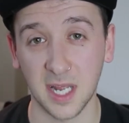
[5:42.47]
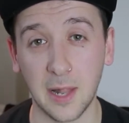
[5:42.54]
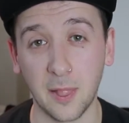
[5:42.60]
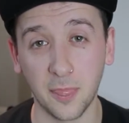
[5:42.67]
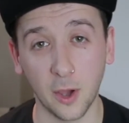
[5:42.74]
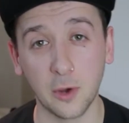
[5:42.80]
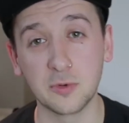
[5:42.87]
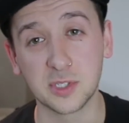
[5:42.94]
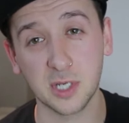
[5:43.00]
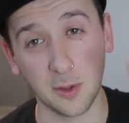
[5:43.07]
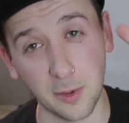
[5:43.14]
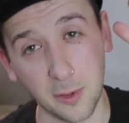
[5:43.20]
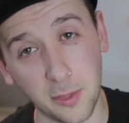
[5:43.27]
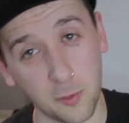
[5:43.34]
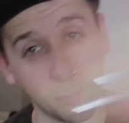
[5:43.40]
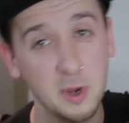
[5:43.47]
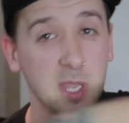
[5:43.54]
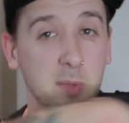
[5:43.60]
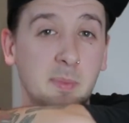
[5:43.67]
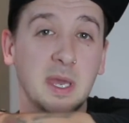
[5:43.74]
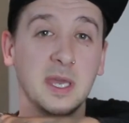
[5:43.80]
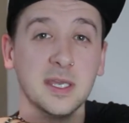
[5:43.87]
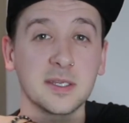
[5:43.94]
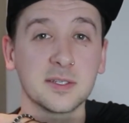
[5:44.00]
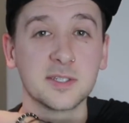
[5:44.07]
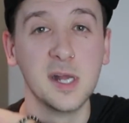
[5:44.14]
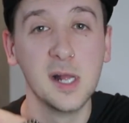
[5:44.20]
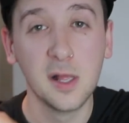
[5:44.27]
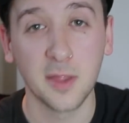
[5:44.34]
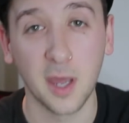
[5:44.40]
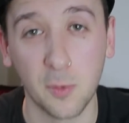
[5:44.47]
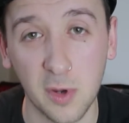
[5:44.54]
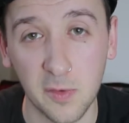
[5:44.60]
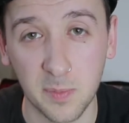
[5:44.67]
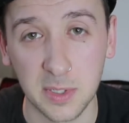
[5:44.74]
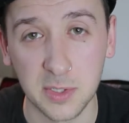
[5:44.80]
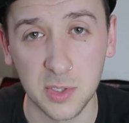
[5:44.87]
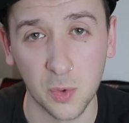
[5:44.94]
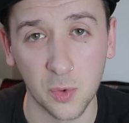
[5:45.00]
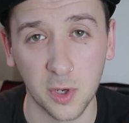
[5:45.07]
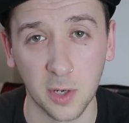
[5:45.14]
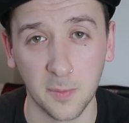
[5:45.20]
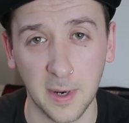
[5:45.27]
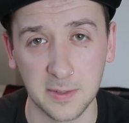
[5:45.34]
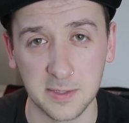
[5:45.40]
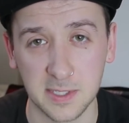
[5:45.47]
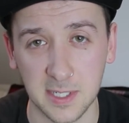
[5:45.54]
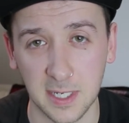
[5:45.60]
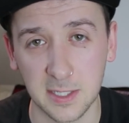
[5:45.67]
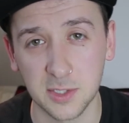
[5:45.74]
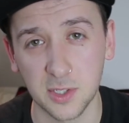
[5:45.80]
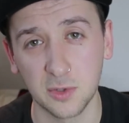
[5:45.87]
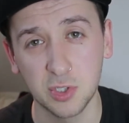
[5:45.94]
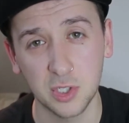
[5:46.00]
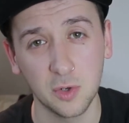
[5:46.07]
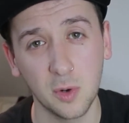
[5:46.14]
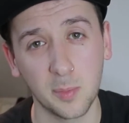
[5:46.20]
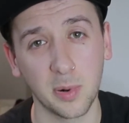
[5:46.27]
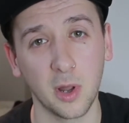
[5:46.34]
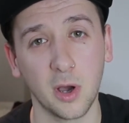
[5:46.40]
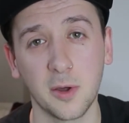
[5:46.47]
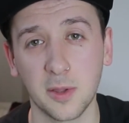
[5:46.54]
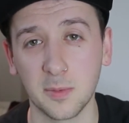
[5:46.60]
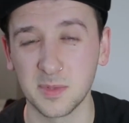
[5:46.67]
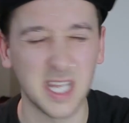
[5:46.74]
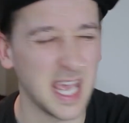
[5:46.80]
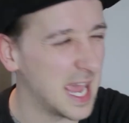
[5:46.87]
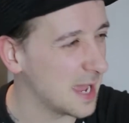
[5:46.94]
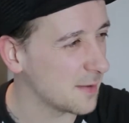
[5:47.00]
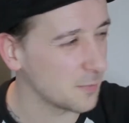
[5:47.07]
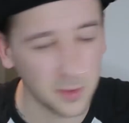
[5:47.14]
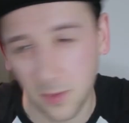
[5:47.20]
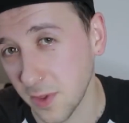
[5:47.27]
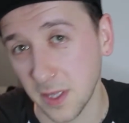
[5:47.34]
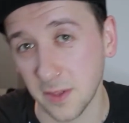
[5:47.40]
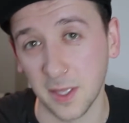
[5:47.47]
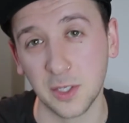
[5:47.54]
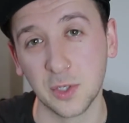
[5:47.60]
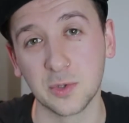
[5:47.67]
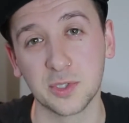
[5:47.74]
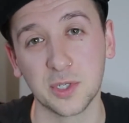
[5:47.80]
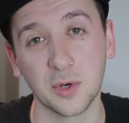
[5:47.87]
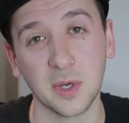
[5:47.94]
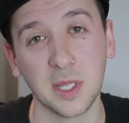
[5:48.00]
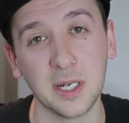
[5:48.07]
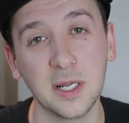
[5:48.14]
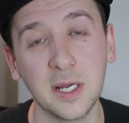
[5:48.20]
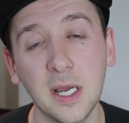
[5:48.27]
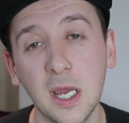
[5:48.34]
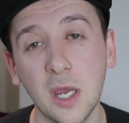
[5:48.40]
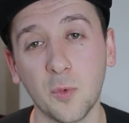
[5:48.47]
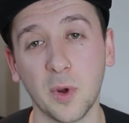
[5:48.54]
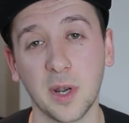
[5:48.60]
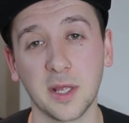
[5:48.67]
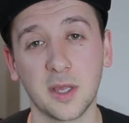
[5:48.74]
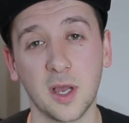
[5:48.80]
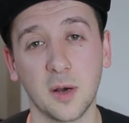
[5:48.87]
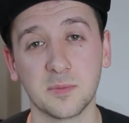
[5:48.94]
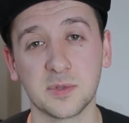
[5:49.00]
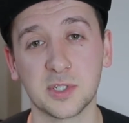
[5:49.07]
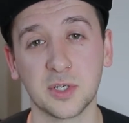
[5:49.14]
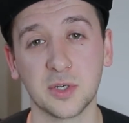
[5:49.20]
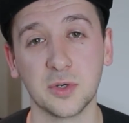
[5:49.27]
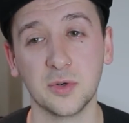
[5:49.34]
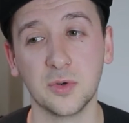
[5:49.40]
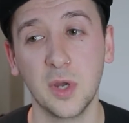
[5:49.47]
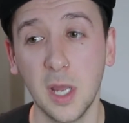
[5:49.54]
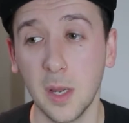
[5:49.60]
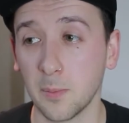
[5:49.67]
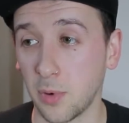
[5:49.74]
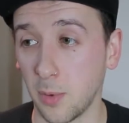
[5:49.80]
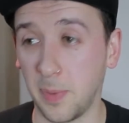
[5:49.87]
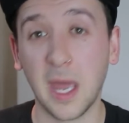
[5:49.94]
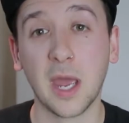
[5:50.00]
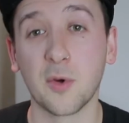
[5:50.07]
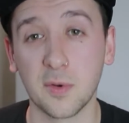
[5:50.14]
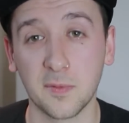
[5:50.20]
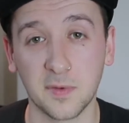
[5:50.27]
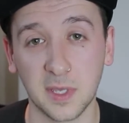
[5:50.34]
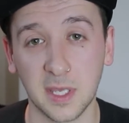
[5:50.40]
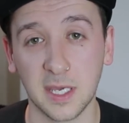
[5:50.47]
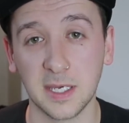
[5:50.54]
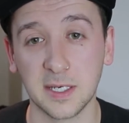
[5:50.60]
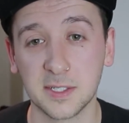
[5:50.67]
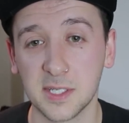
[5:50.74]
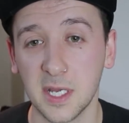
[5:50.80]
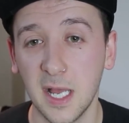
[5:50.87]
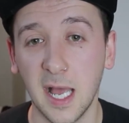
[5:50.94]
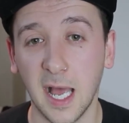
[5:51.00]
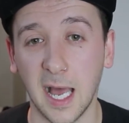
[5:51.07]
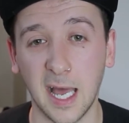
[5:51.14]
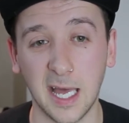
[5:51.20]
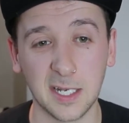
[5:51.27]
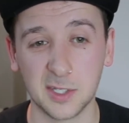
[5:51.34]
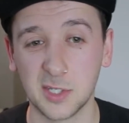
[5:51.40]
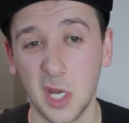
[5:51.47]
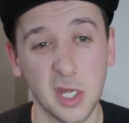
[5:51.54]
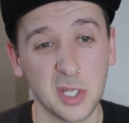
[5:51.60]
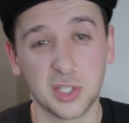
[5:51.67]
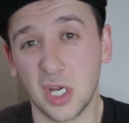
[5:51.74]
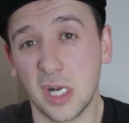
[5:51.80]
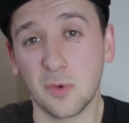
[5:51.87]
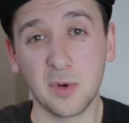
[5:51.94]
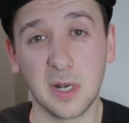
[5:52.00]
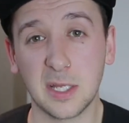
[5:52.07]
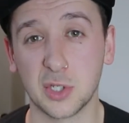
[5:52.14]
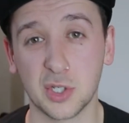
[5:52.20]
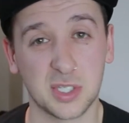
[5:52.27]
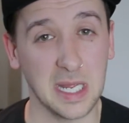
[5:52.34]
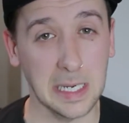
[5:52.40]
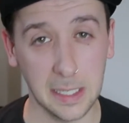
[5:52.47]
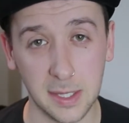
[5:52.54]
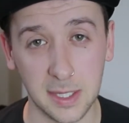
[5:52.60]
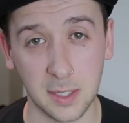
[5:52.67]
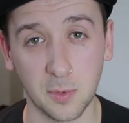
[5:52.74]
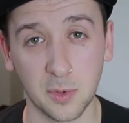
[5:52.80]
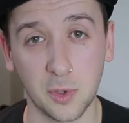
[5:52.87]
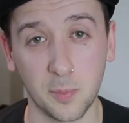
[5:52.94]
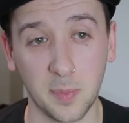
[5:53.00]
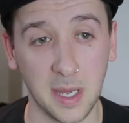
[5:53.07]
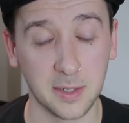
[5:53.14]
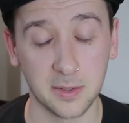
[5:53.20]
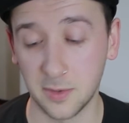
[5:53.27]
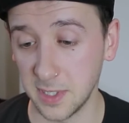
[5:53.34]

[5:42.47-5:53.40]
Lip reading: And those are the 3 P's that we've been talking about today. So do apply them to everything that you're doing when it comes to preparing for gigs and generally just anything with your band.